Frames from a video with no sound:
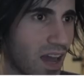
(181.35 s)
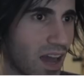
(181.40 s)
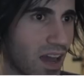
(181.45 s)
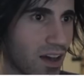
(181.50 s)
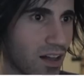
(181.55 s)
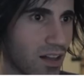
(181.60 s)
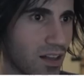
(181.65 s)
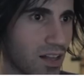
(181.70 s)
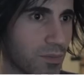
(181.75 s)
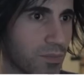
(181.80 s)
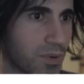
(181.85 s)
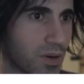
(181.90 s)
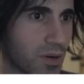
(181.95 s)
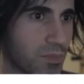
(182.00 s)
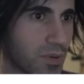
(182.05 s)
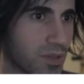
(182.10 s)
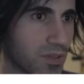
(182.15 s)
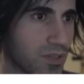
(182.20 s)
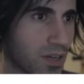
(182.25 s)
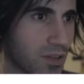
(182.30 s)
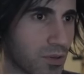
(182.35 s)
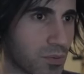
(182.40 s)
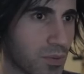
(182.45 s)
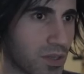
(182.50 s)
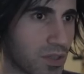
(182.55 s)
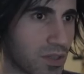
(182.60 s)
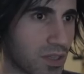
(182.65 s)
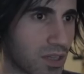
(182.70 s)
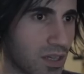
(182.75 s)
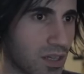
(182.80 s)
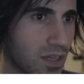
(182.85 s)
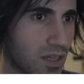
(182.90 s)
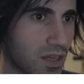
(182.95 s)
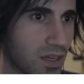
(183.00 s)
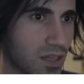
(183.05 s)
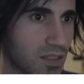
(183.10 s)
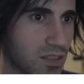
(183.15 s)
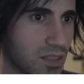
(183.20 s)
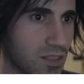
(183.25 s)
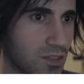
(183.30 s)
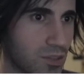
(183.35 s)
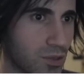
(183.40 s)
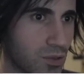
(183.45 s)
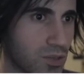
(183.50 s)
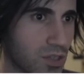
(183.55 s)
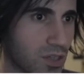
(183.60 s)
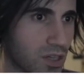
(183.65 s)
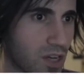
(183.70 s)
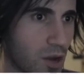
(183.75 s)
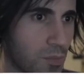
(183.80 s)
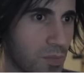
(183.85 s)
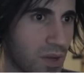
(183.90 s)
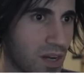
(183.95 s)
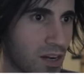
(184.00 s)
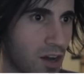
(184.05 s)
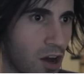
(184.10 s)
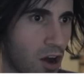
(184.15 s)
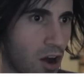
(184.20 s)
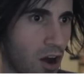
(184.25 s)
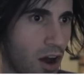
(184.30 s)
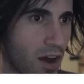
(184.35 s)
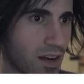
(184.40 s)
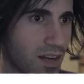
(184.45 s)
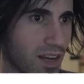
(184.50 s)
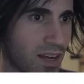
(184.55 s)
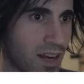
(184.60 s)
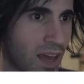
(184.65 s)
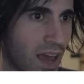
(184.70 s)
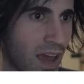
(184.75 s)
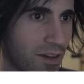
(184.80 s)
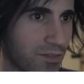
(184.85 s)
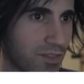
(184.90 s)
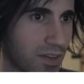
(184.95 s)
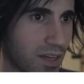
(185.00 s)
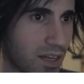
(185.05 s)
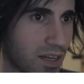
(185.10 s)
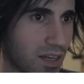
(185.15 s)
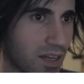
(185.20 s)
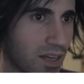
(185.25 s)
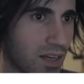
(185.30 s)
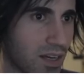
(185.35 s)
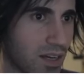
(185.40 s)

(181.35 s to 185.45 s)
the hell? I better build another one. Because these dudes are coming in hot and heavy.